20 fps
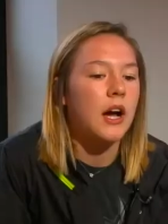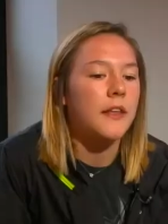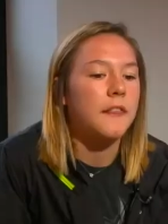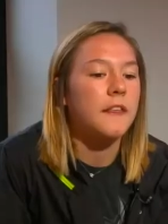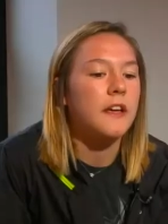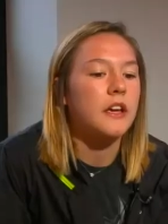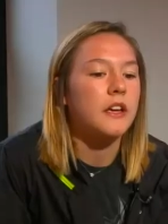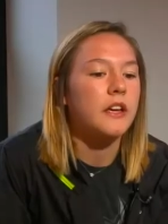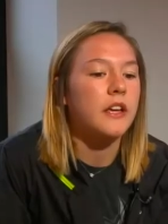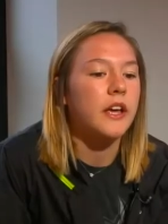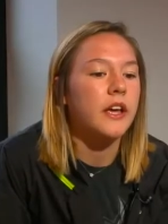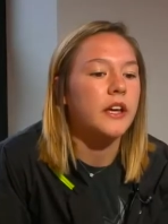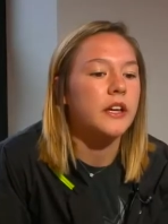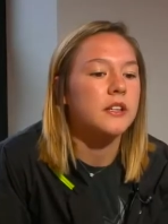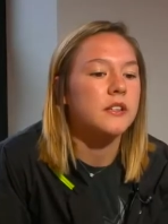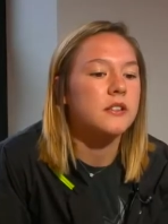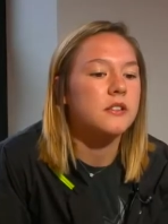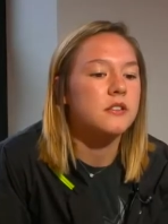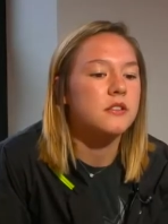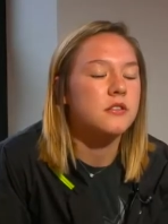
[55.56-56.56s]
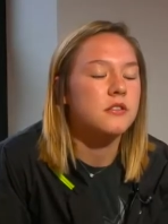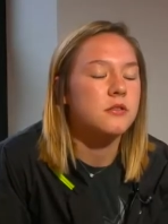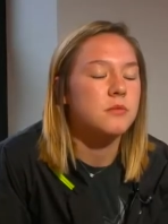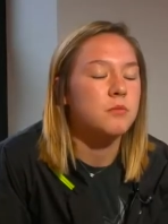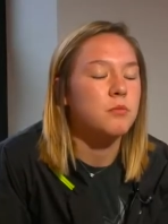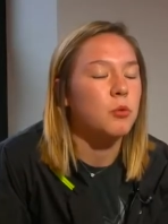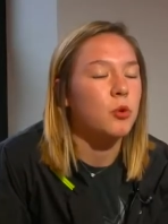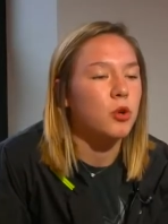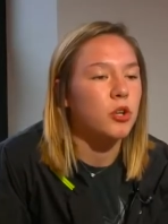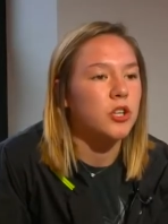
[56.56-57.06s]
think it's
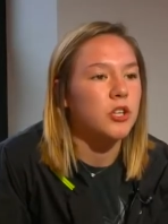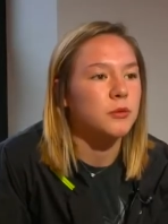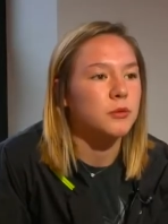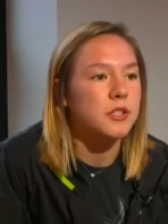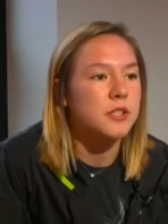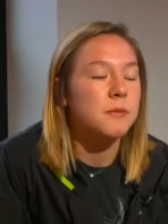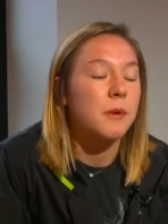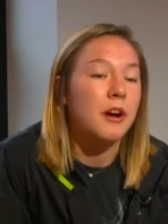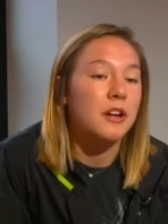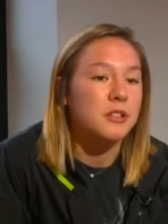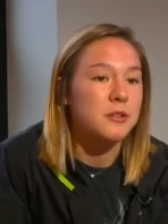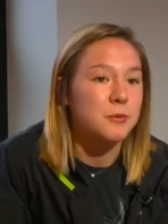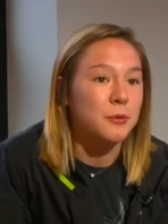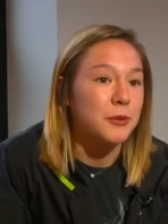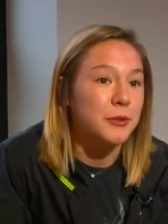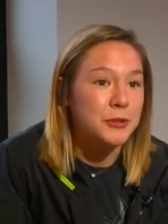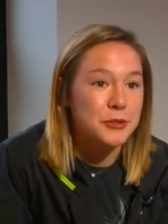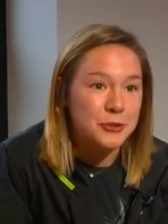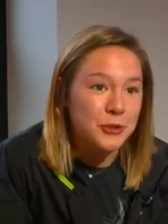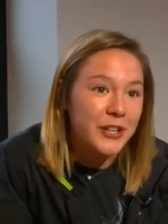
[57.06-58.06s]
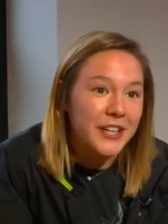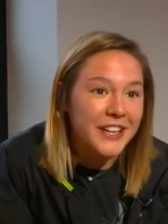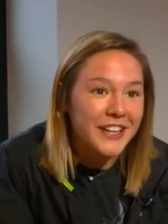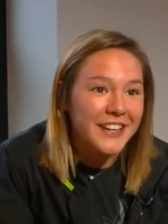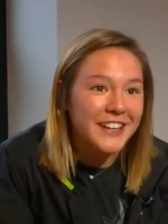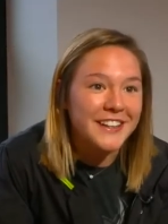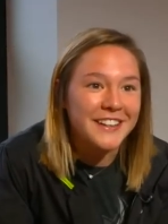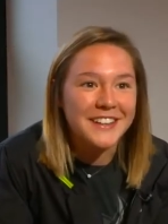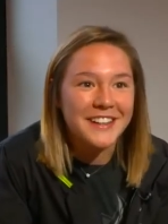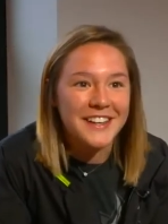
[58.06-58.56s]
more responsible than
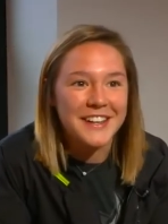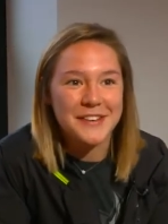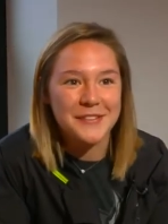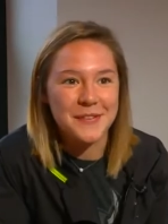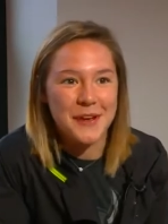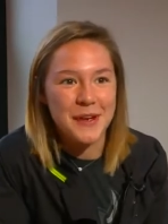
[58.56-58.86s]
drinking, in my